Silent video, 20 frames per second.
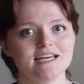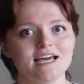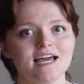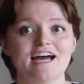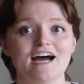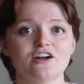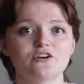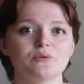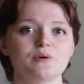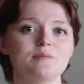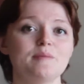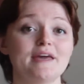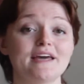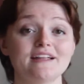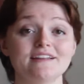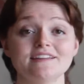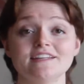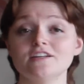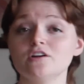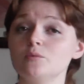And how do we make a
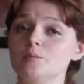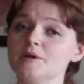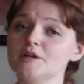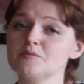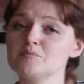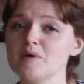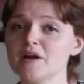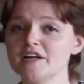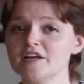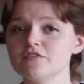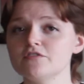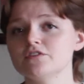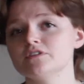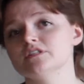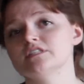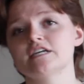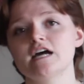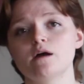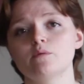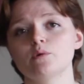little bit of money for the
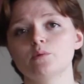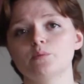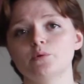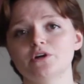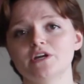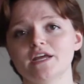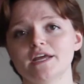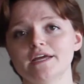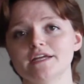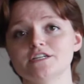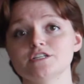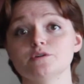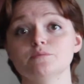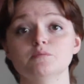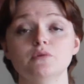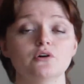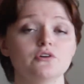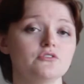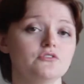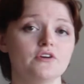time we're putting in to
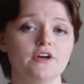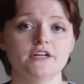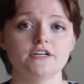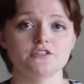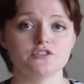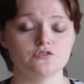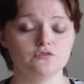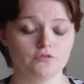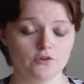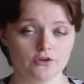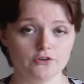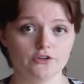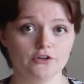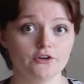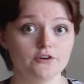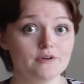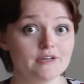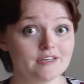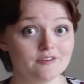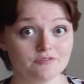motivate us
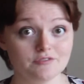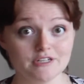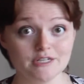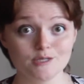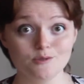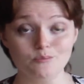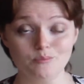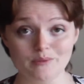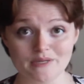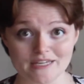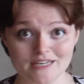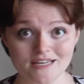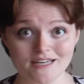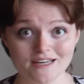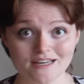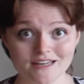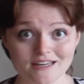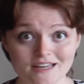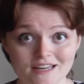further, if need be,